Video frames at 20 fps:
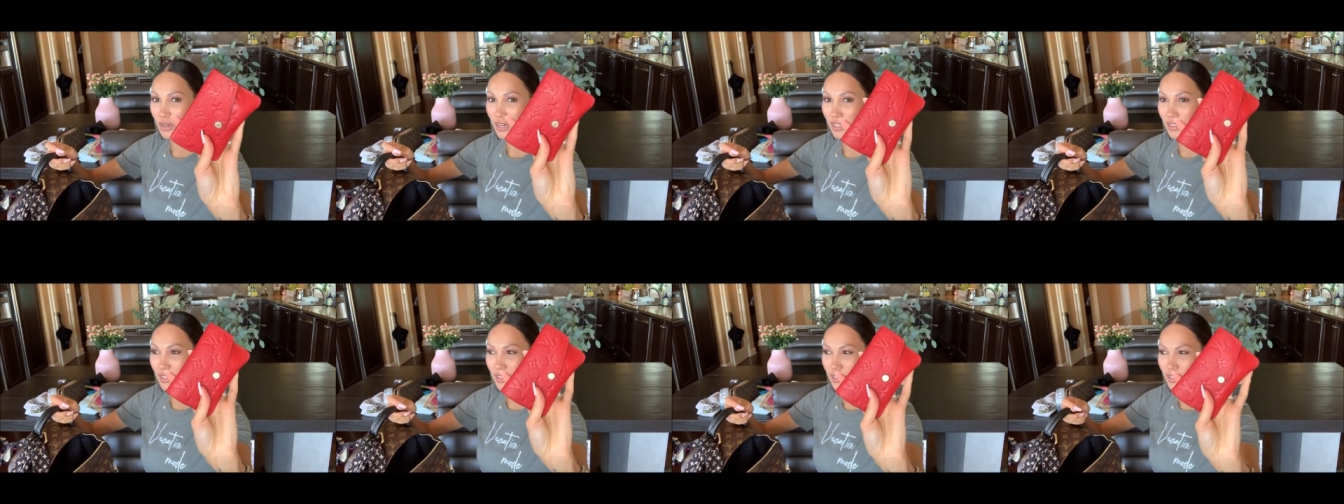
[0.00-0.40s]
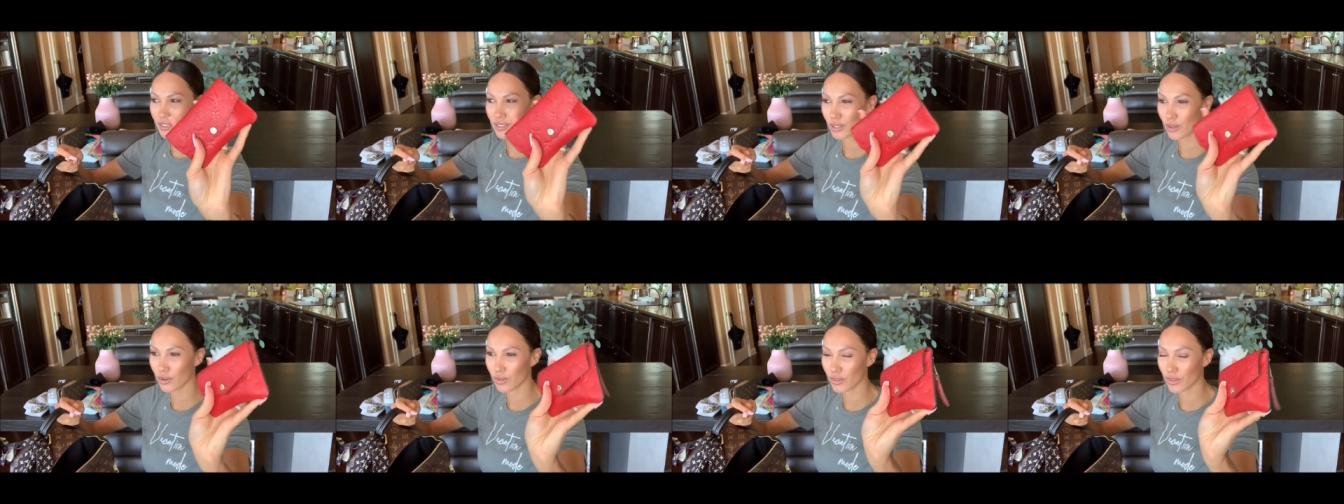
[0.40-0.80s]
I think it's
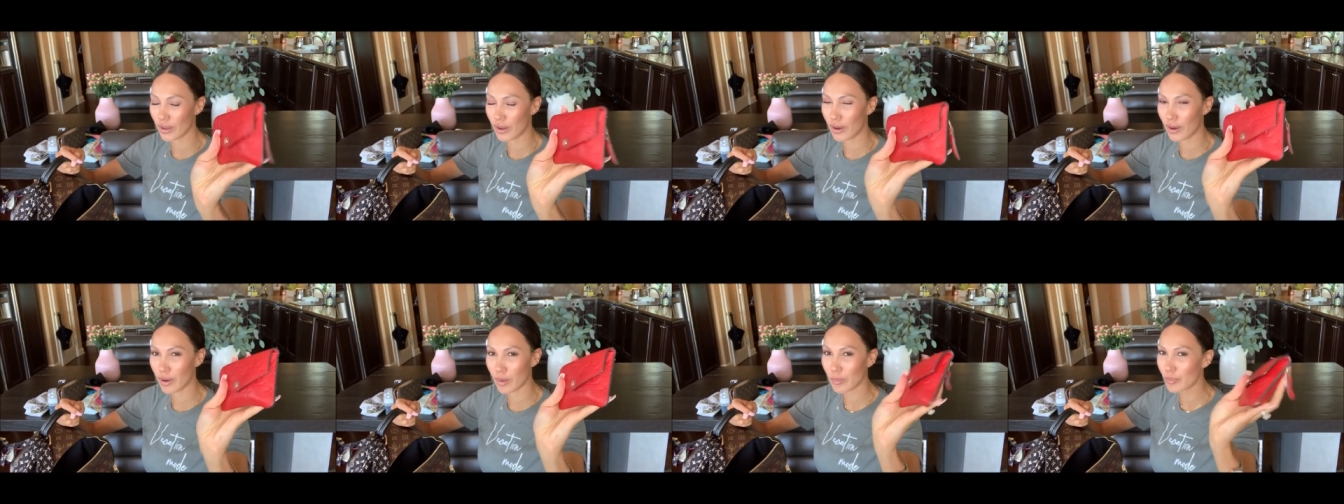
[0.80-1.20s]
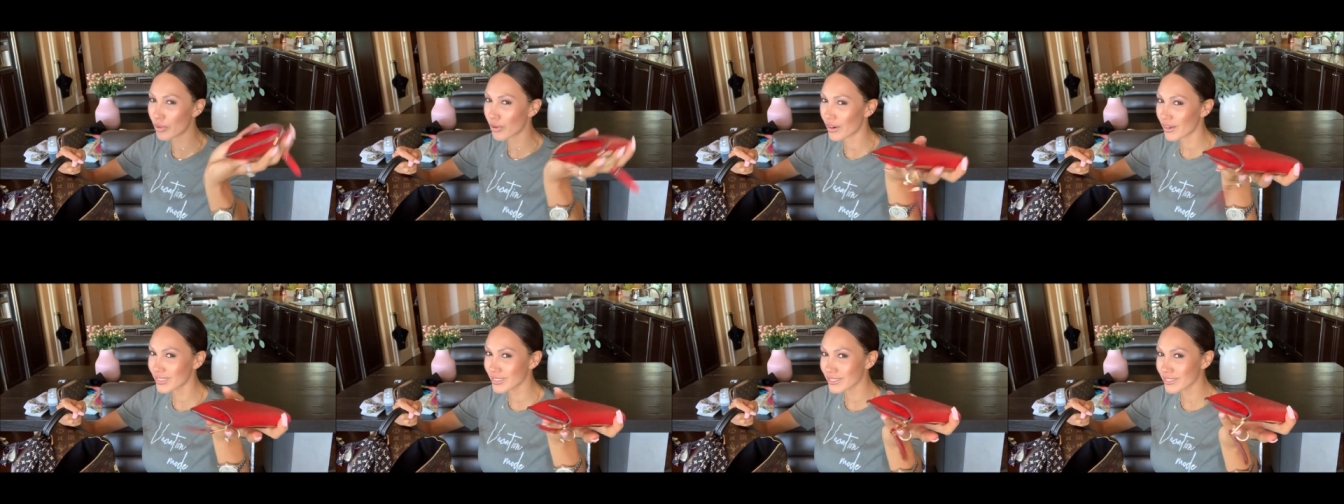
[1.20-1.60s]
called the
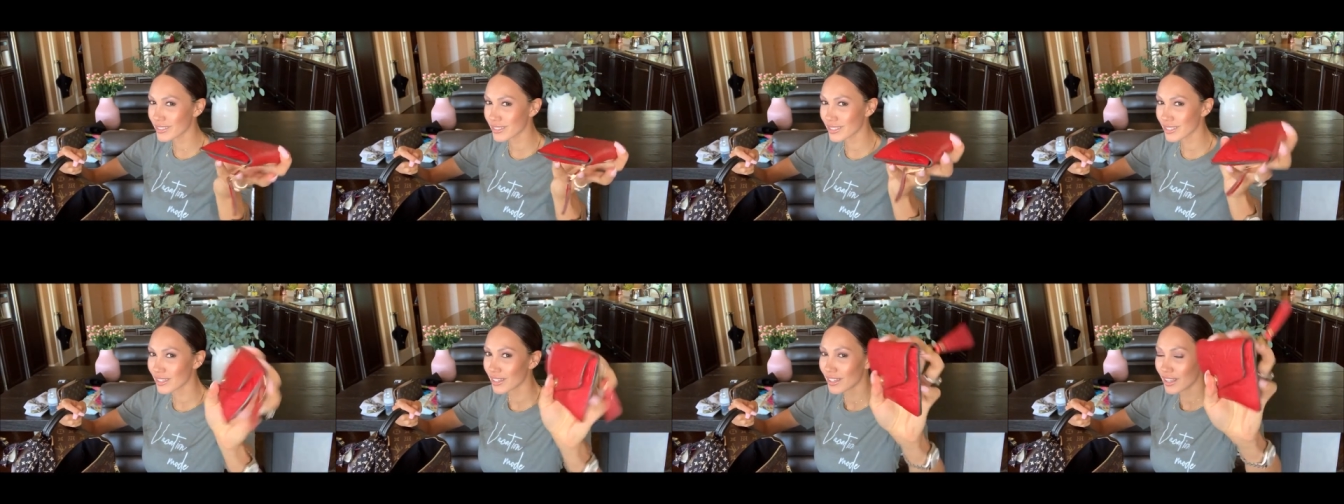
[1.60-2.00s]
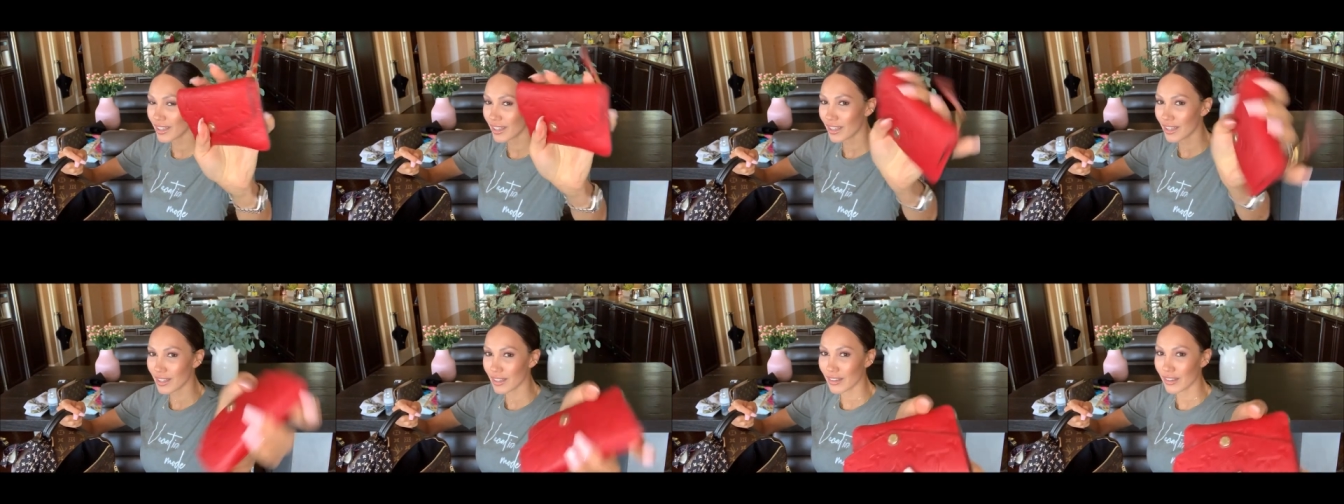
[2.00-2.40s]
Empreinte
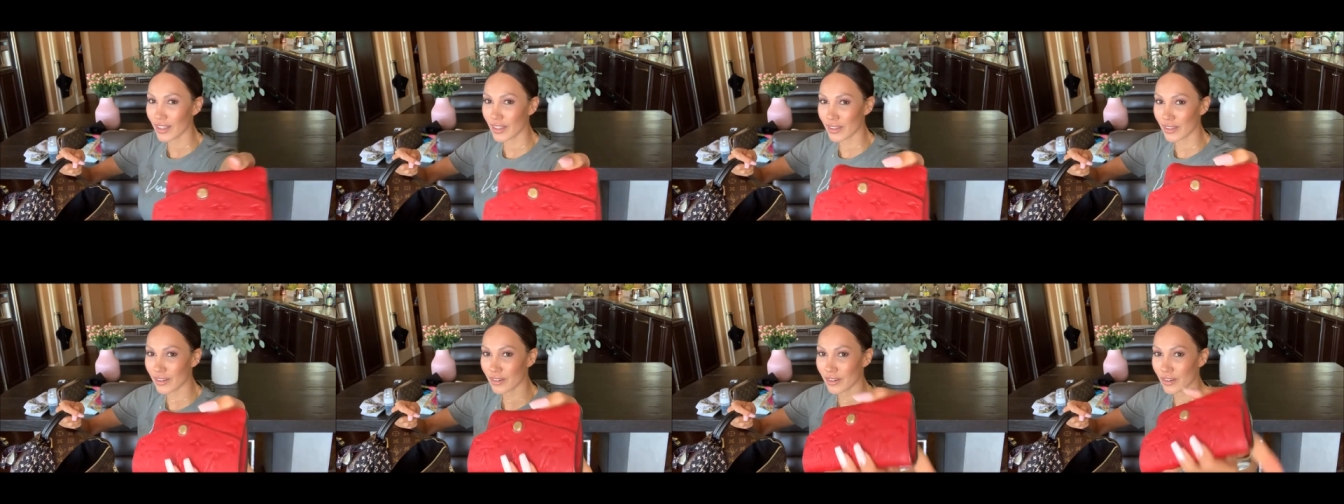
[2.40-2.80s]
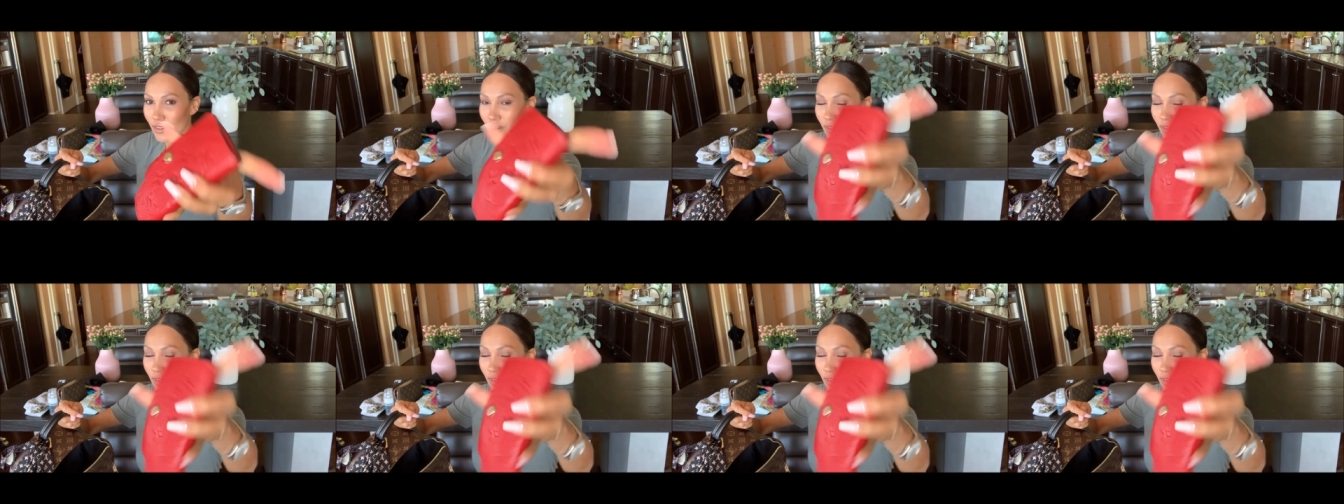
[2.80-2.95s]
leather